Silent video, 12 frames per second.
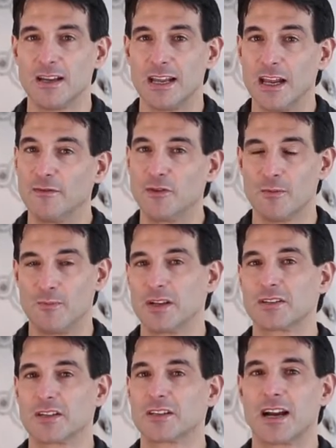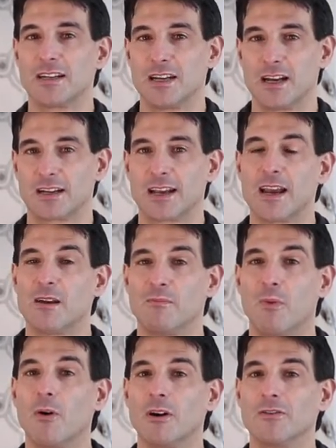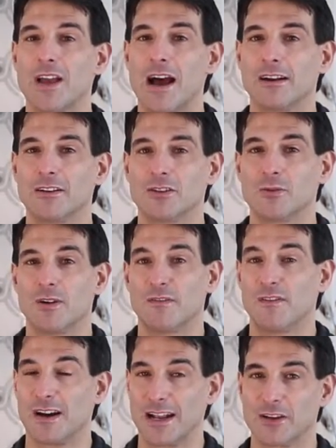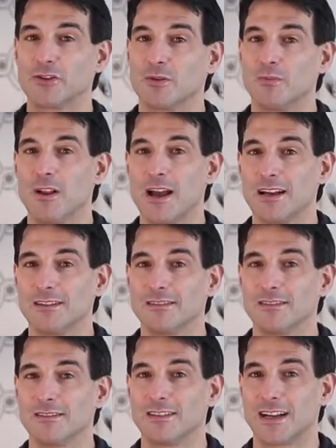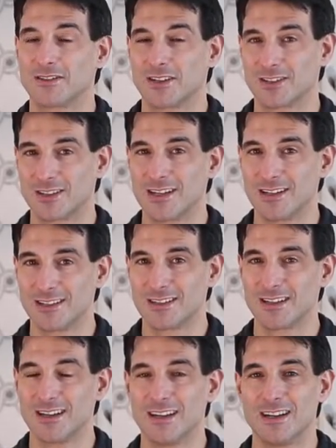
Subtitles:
if your business idea can't boil down into a financial plan that succeeds,